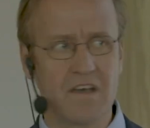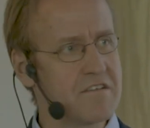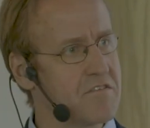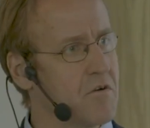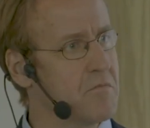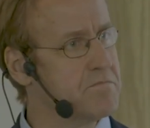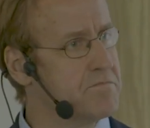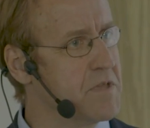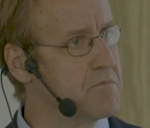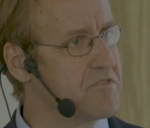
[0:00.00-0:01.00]
I don't know,
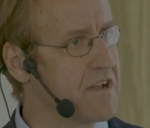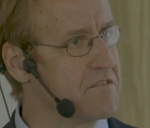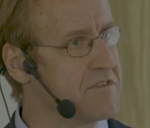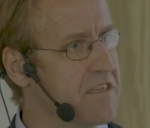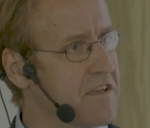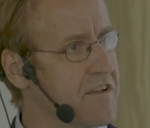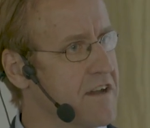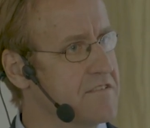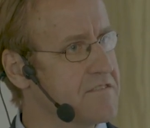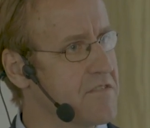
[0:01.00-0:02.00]
people generally
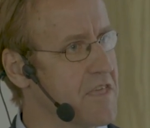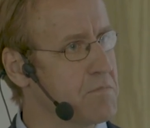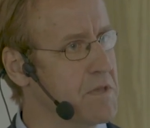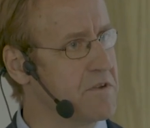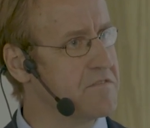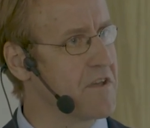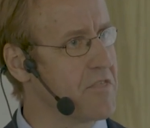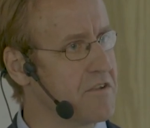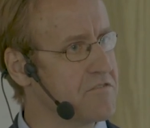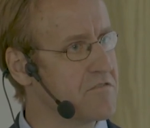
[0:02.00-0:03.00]
recognize. I think people inside
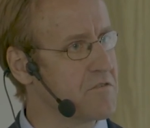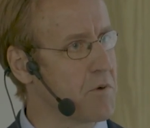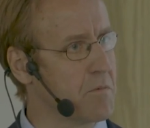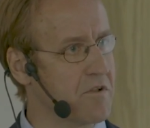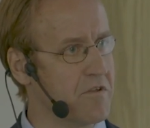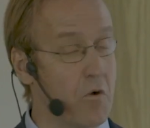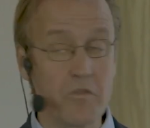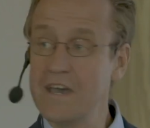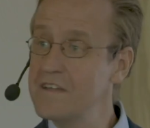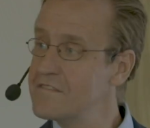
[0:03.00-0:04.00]
the literature probably
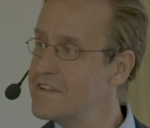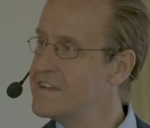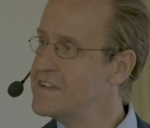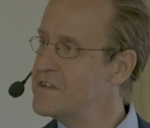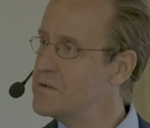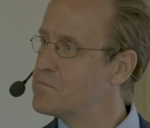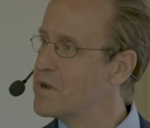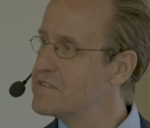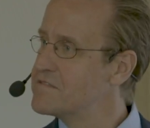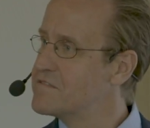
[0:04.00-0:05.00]
know that,
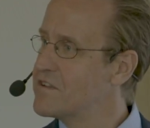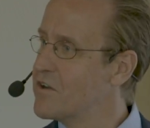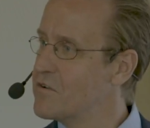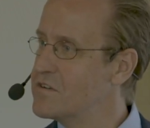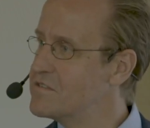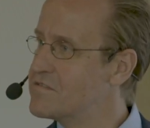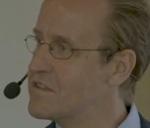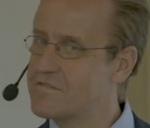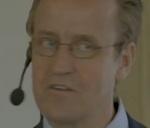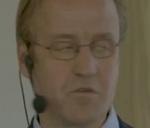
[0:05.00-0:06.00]
but
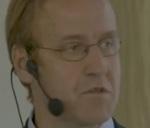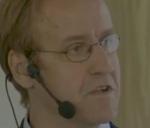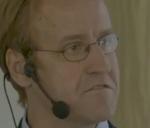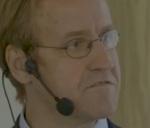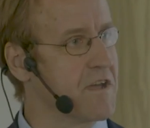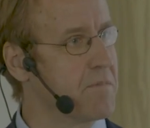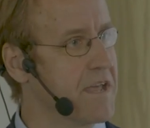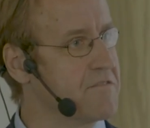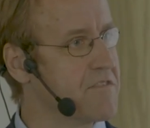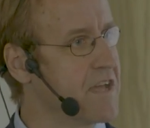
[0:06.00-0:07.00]
it's only when you start
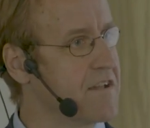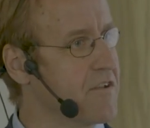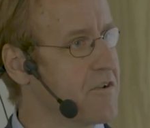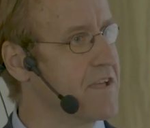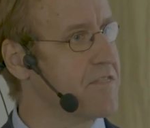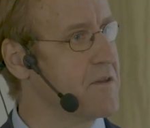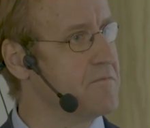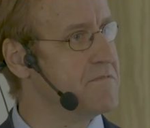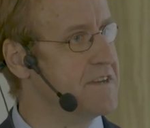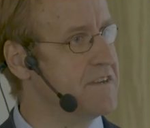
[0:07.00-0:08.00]
playing with that and looking at
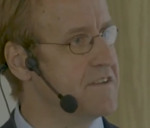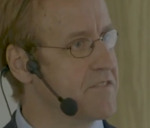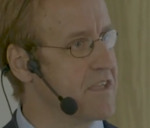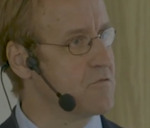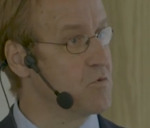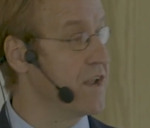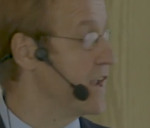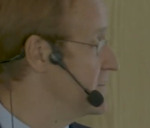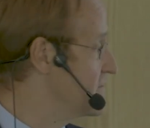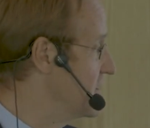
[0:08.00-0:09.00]
them that you
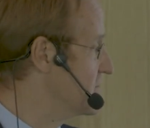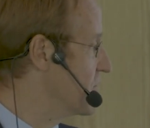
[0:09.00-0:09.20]
realize this.